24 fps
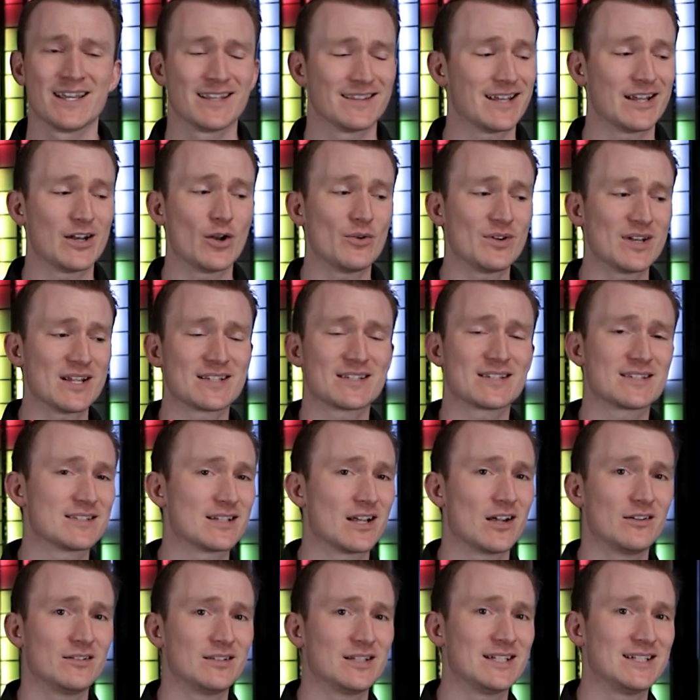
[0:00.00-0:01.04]
They don't
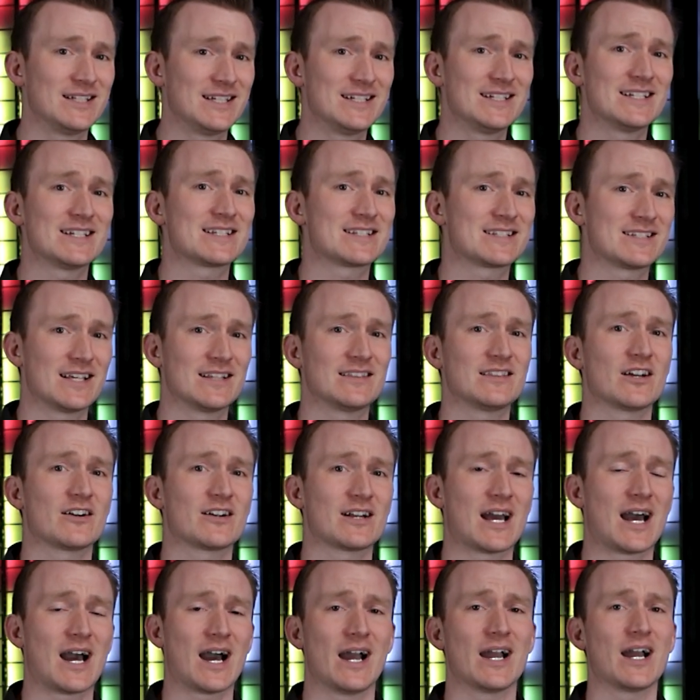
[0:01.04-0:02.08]
necessarily need to sit there
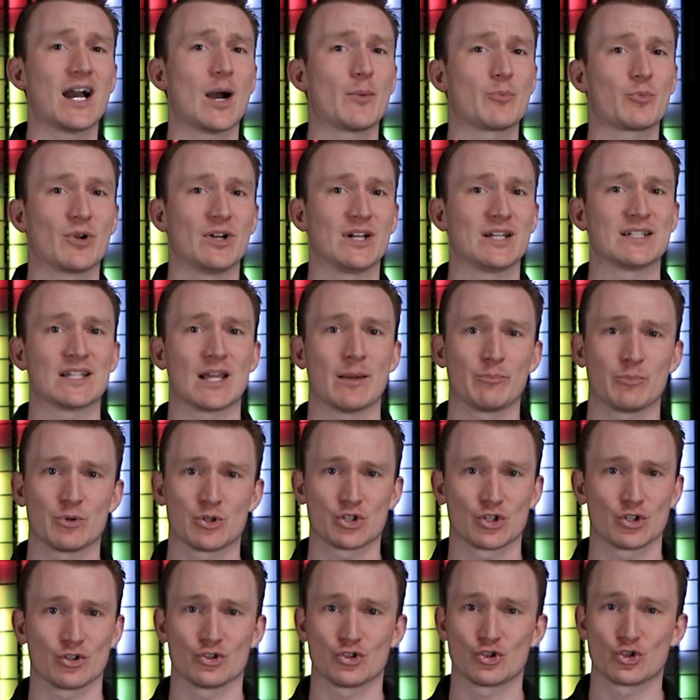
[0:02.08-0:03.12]
at a high operating
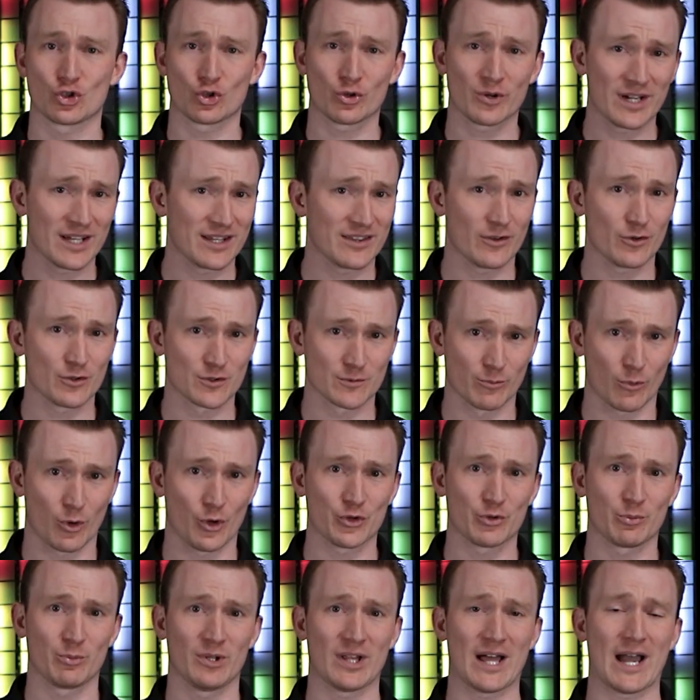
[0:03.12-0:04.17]
temperature during those
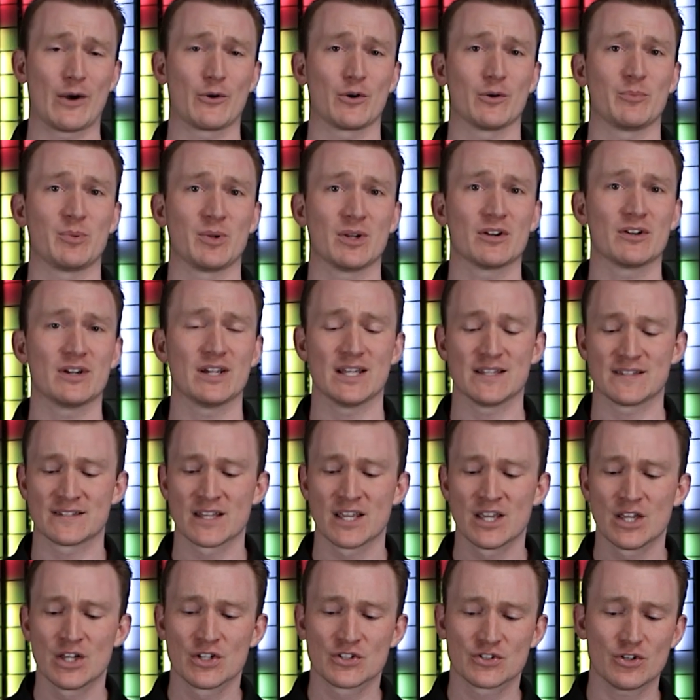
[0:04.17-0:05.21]
multiple hour periods,
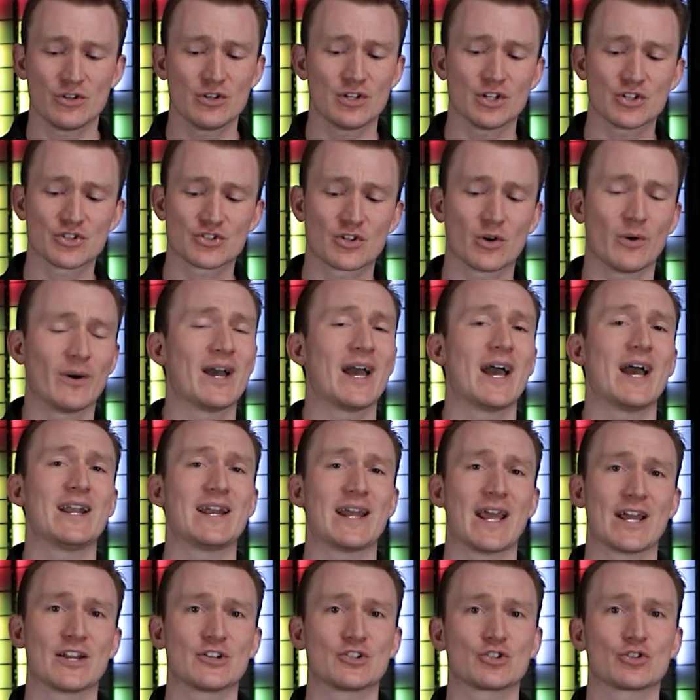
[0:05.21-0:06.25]
so you can just go ahead
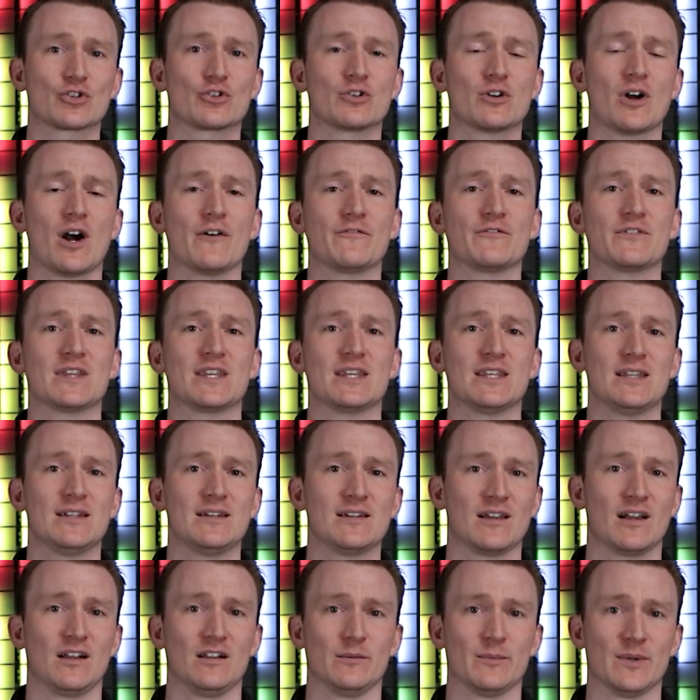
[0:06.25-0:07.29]
and turn off the
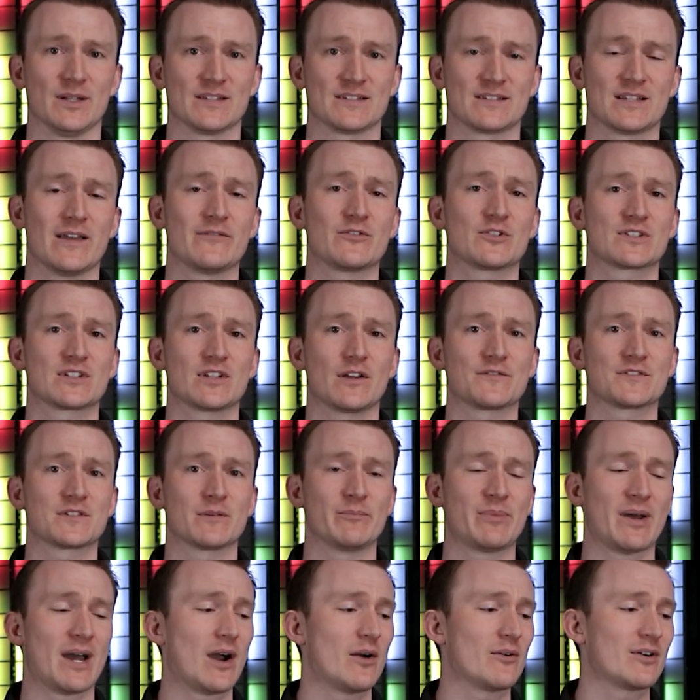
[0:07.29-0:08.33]
heating element, save yourself
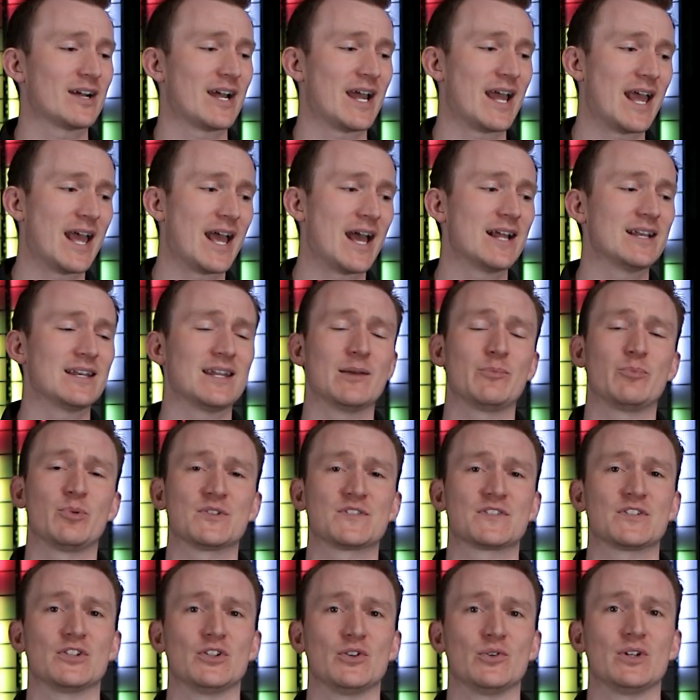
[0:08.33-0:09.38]
some power, and it
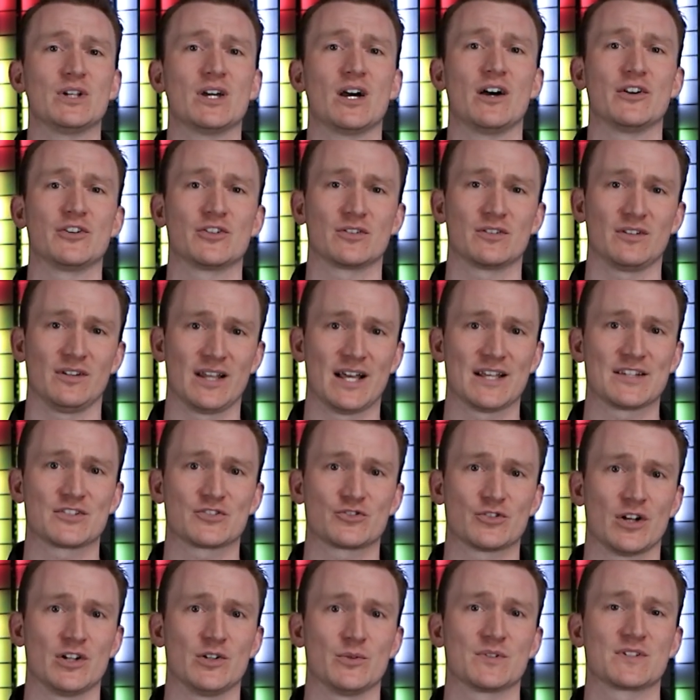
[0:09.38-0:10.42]
puts the unit under less
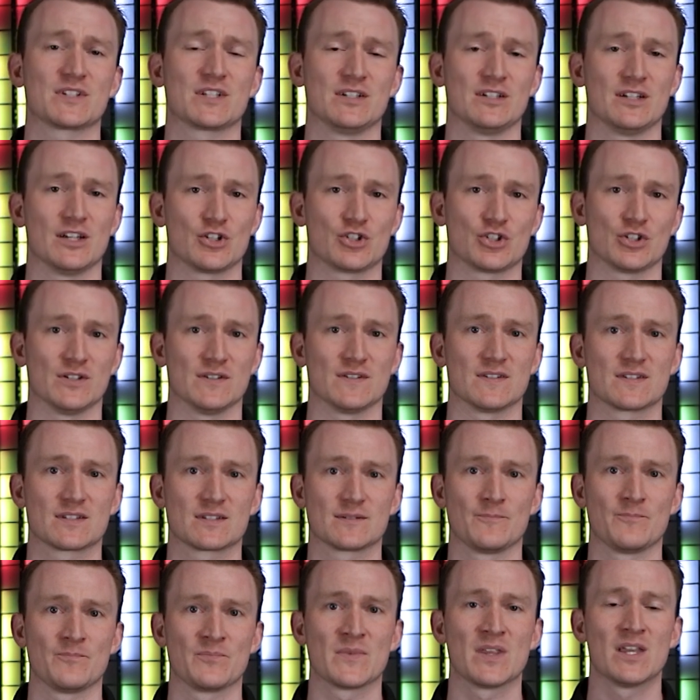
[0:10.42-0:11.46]
strenuous conditions.